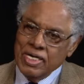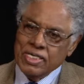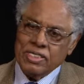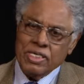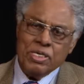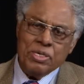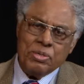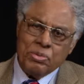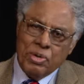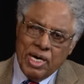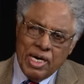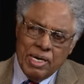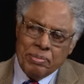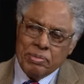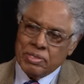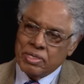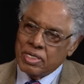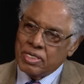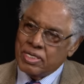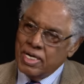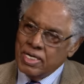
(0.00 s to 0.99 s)
it's
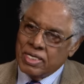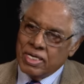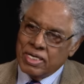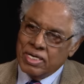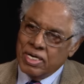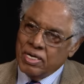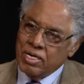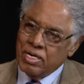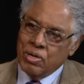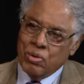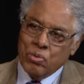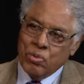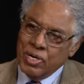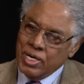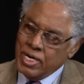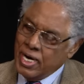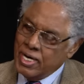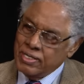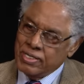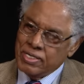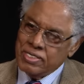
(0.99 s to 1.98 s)
incredible to think that they're going to
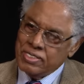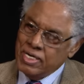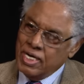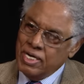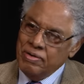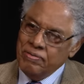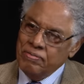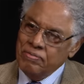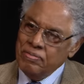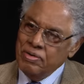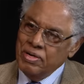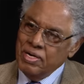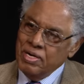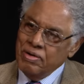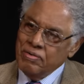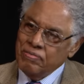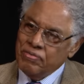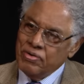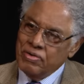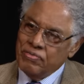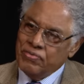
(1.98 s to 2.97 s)
work out the same
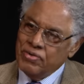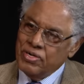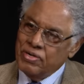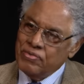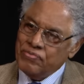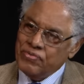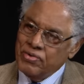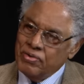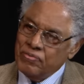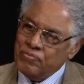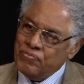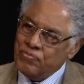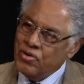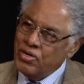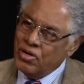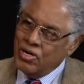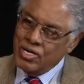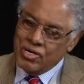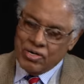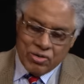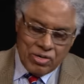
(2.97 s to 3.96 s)
for, for, for,
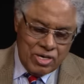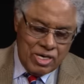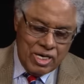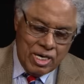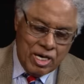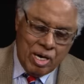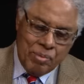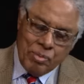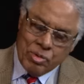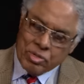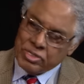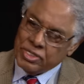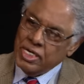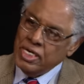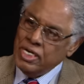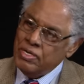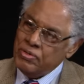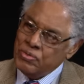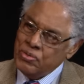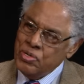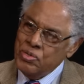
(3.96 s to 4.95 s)
for almost
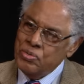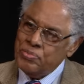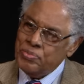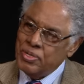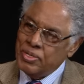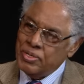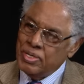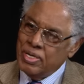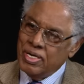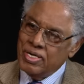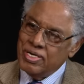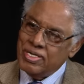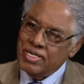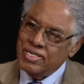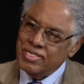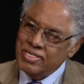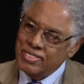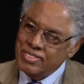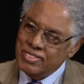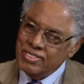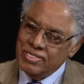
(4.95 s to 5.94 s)
any group
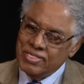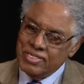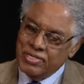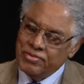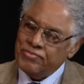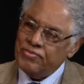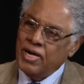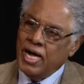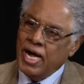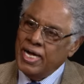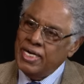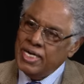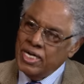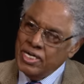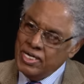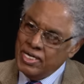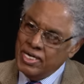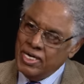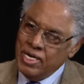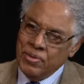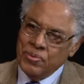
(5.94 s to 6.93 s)
uh, defined
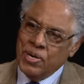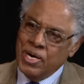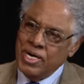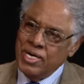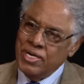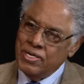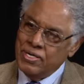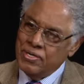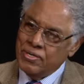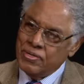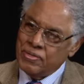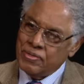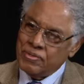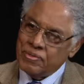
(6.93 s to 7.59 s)
anyway.